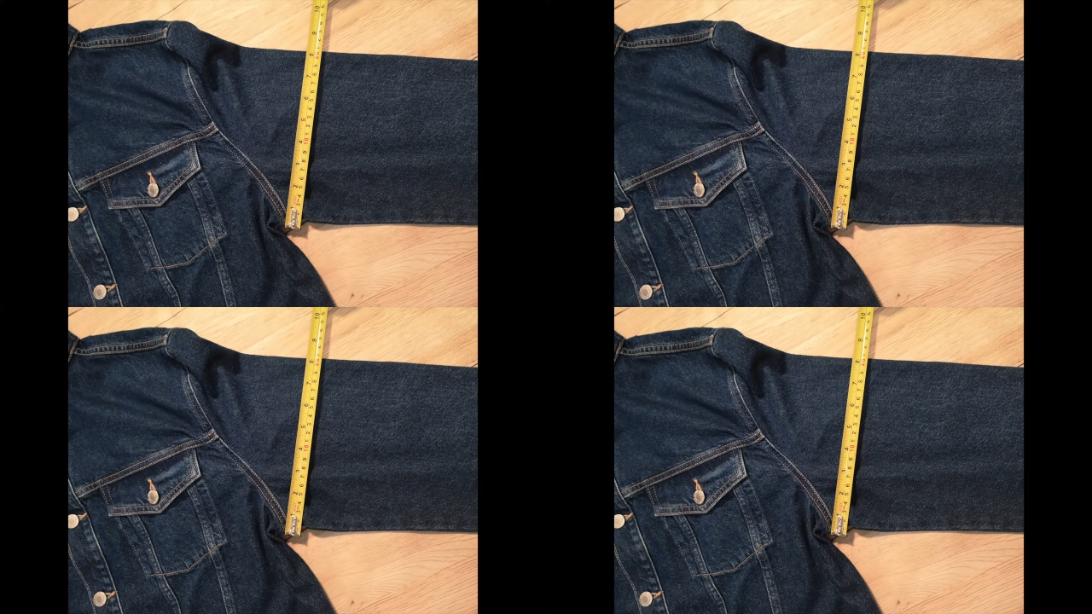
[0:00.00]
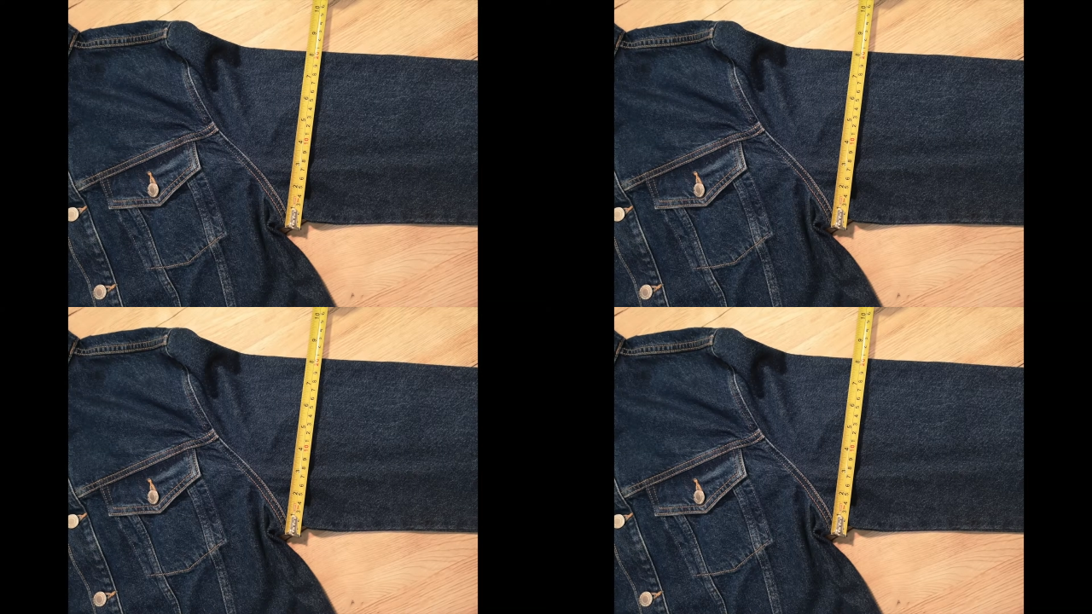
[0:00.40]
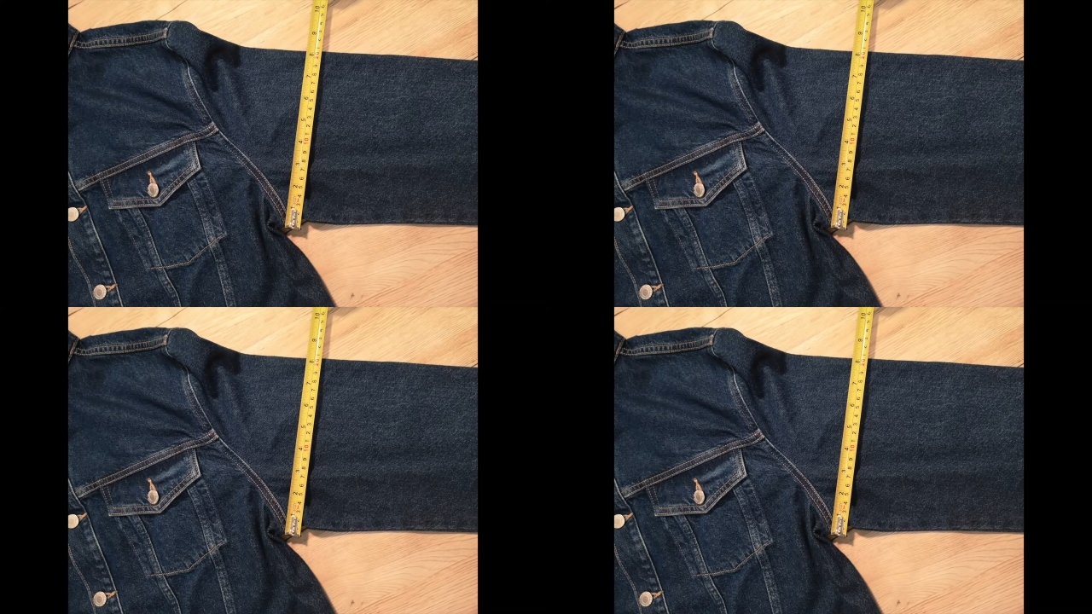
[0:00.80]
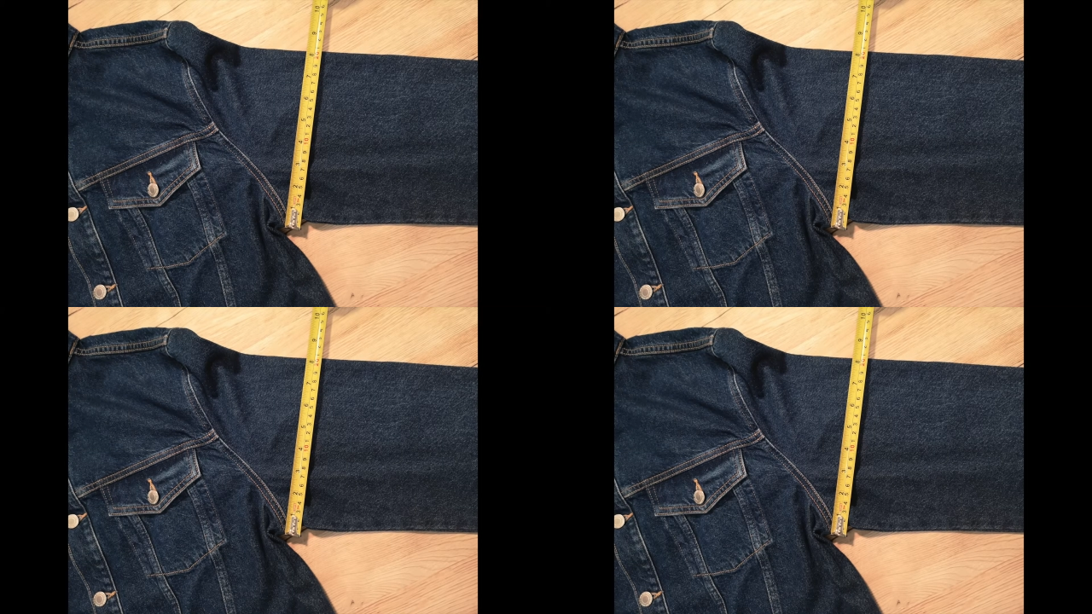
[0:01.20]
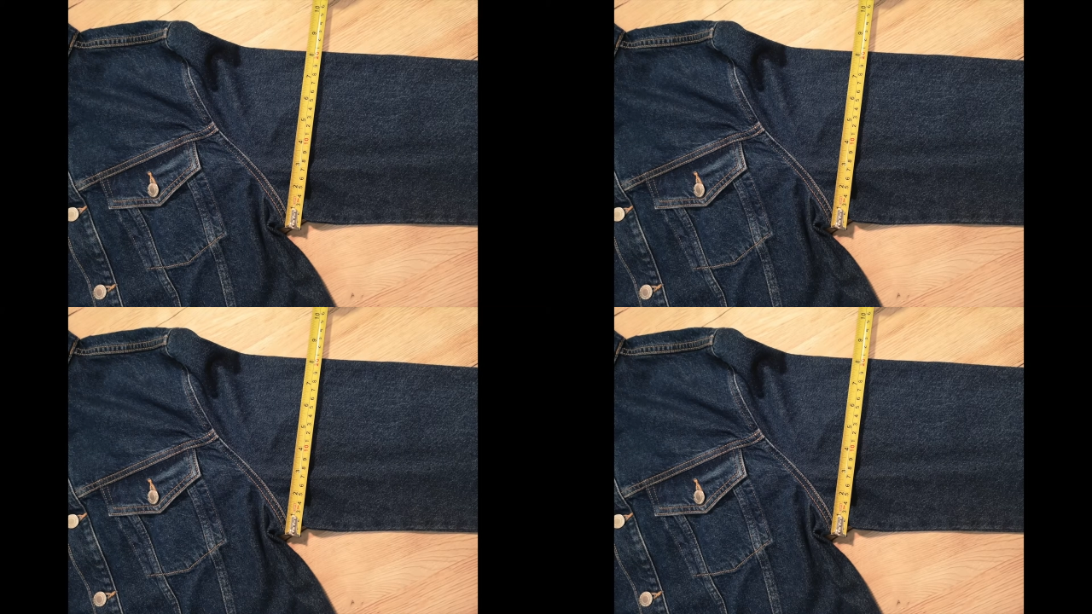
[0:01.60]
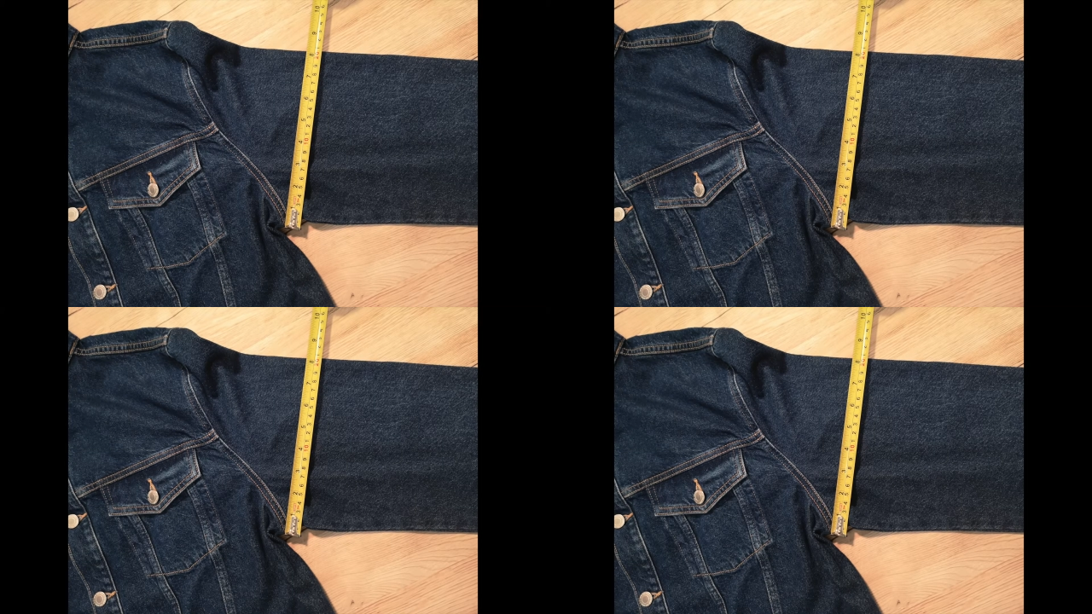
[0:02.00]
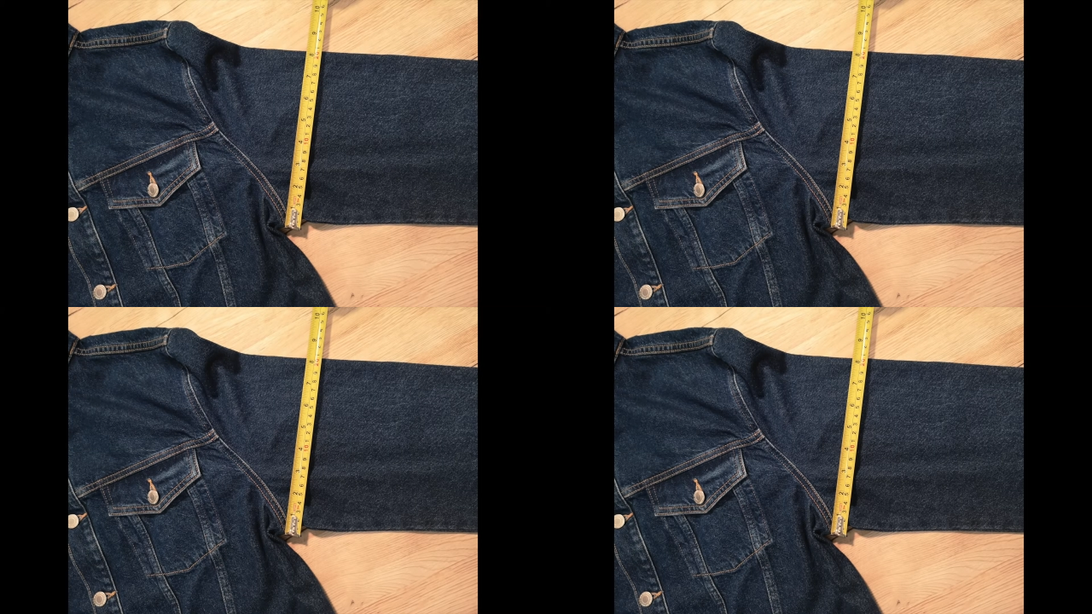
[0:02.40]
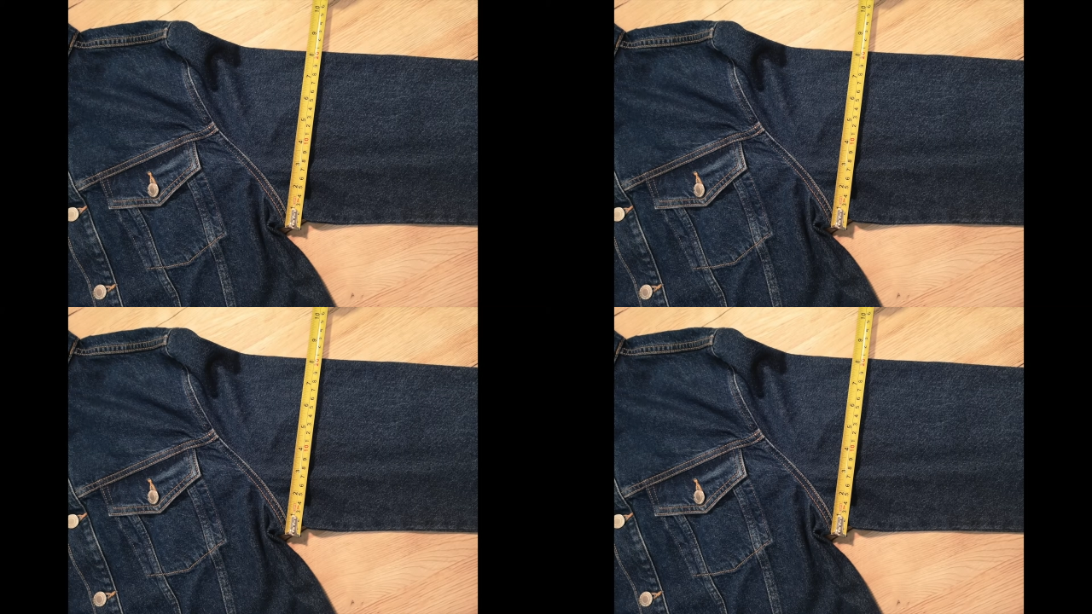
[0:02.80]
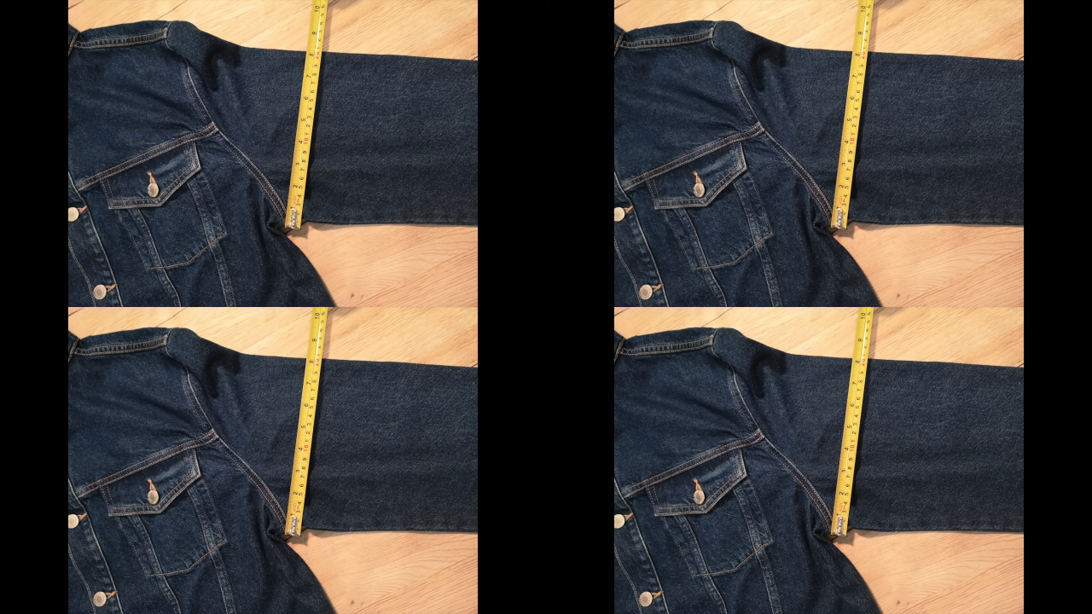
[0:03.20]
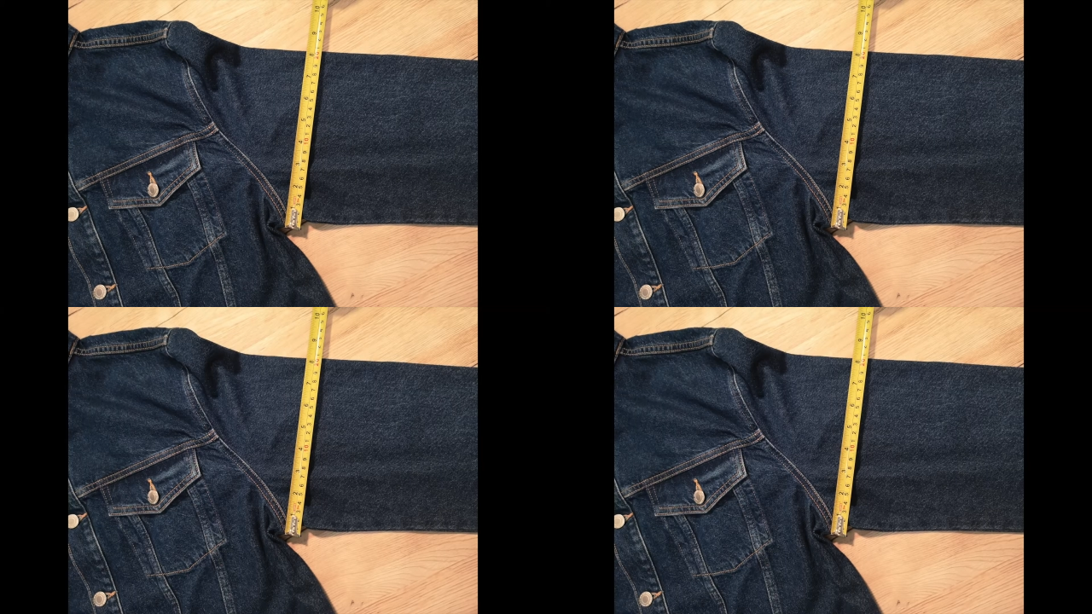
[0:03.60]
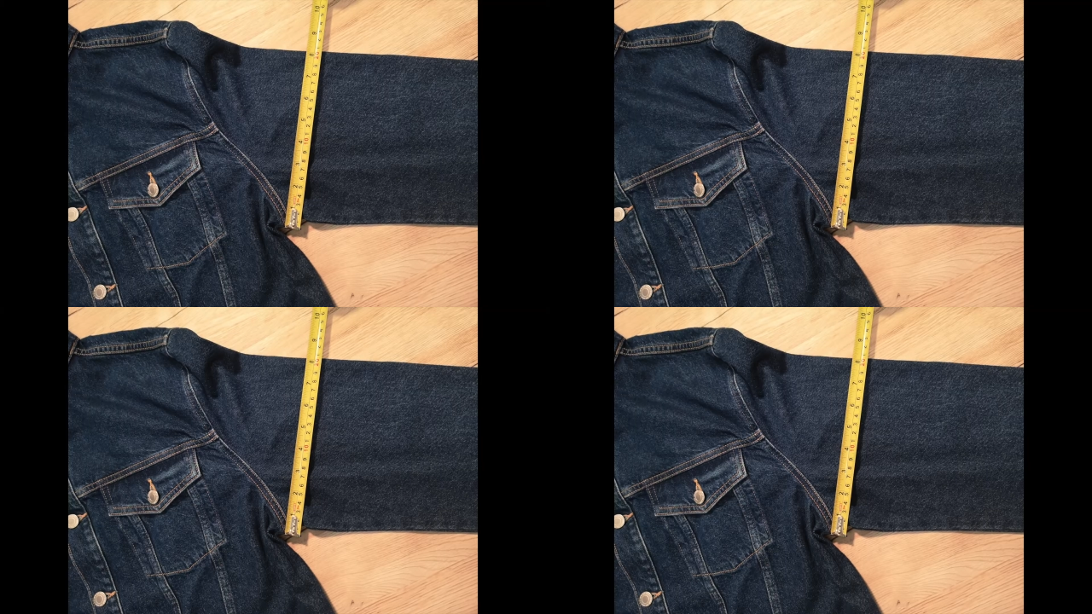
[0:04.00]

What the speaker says: No face is visible, so there are no lips to read.